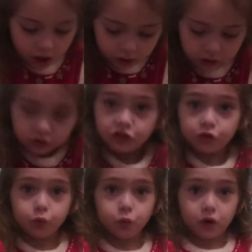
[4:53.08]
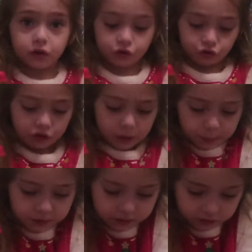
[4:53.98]
Let's see what shape
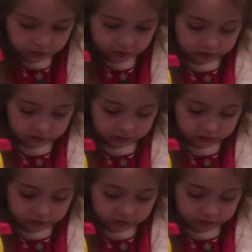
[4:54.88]
it is.